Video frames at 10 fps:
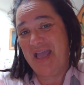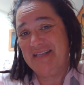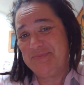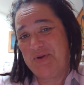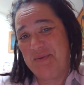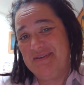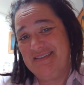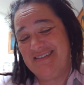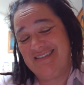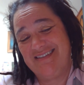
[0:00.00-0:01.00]
As
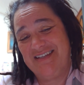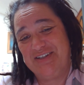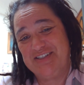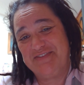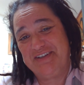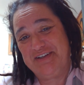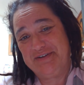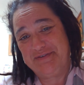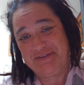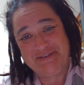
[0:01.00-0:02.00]
promised, here's the
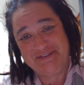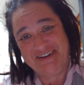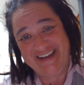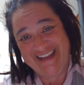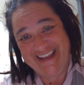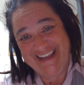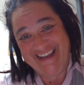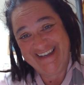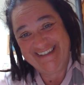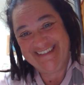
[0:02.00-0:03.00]
video for
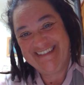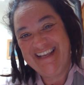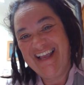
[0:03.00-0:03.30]
Friday.